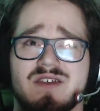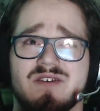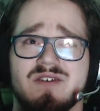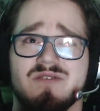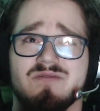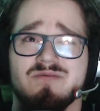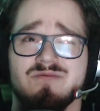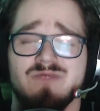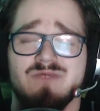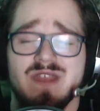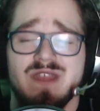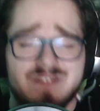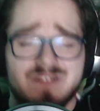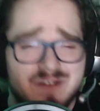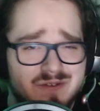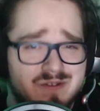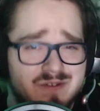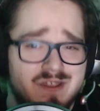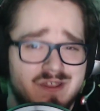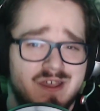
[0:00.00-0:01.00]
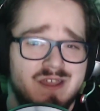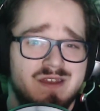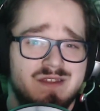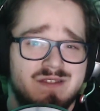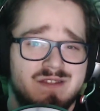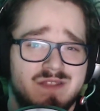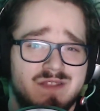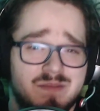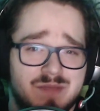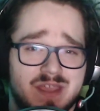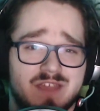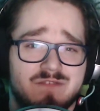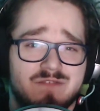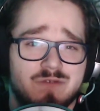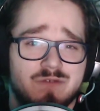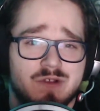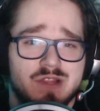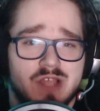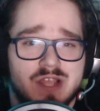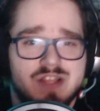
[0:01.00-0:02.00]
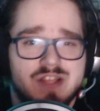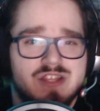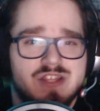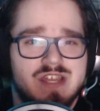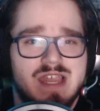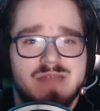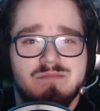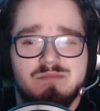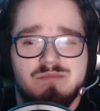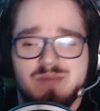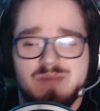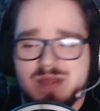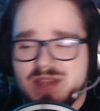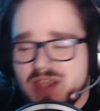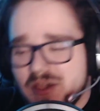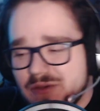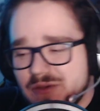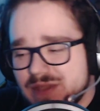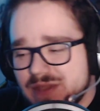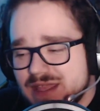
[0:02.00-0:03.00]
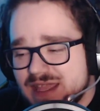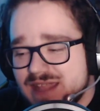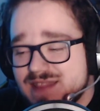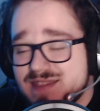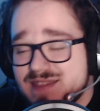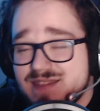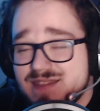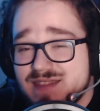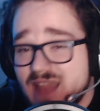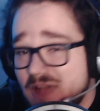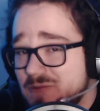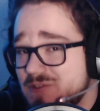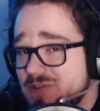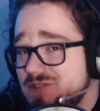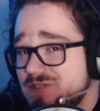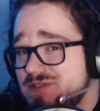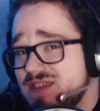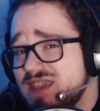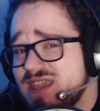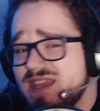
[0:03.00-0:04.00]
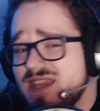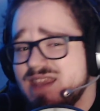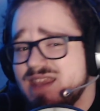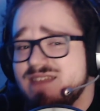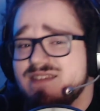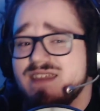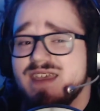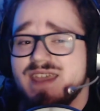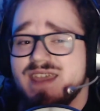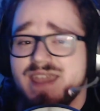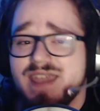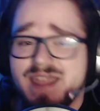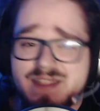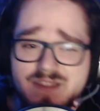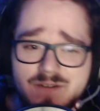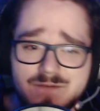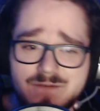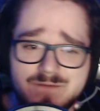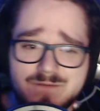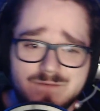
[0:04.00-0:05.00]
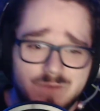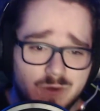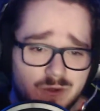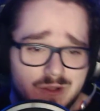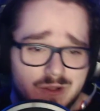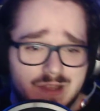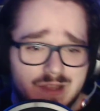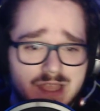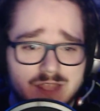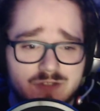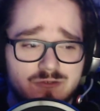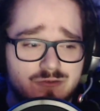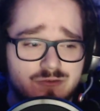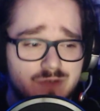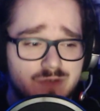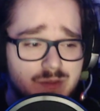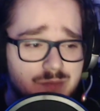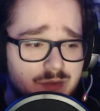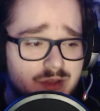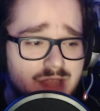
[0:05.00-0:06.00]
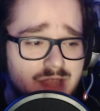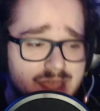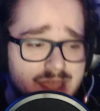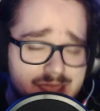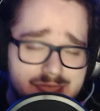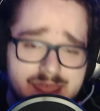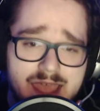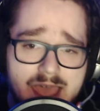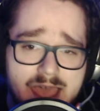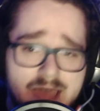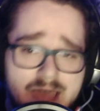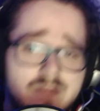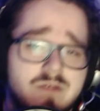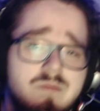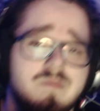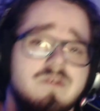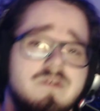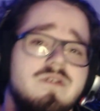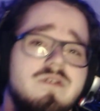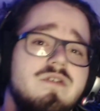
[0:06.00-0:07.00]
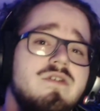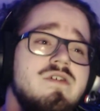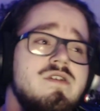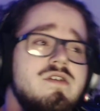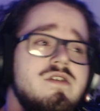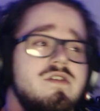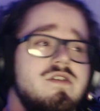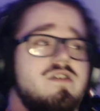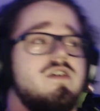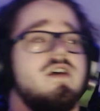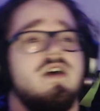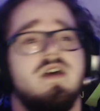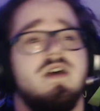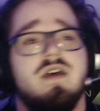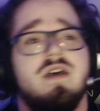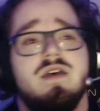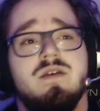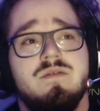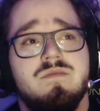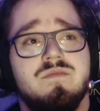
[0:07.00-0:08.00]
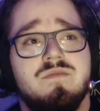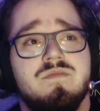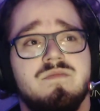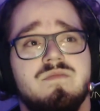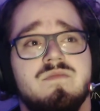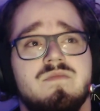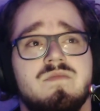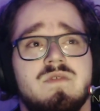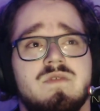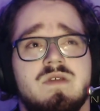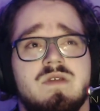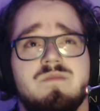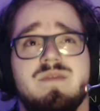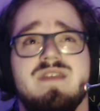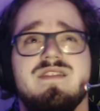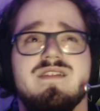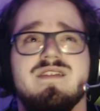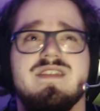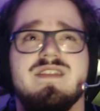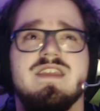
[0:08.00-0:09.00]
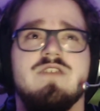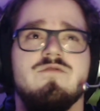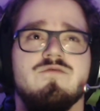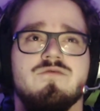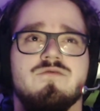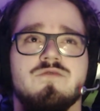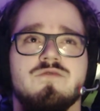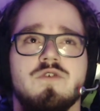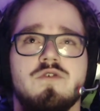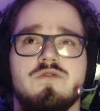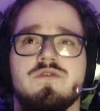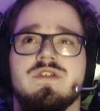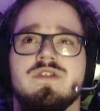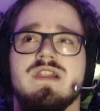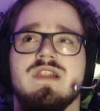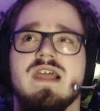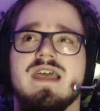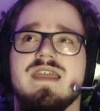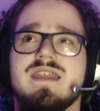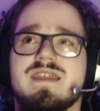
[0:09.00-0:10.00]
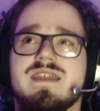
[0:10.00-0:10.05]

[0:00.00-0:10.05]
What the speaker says: Resogun, the PS4 launch game. But no, it's not what you think it is. It's a full, AAA caliber, basically roguelike